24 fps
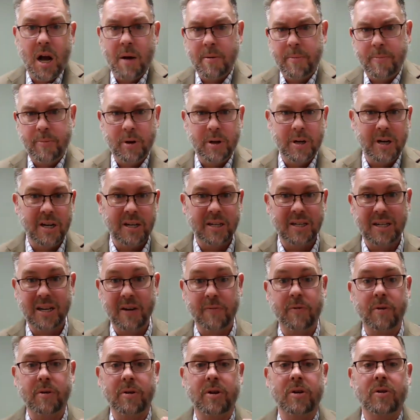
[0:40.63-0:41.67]
put in a
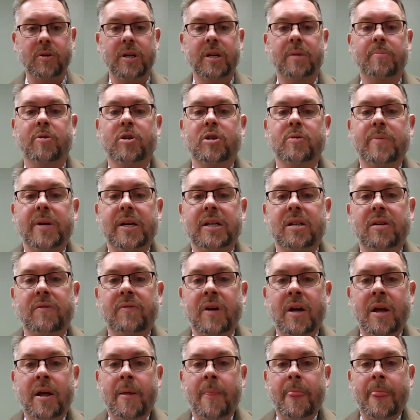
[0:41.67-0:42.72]
different, unique perspective.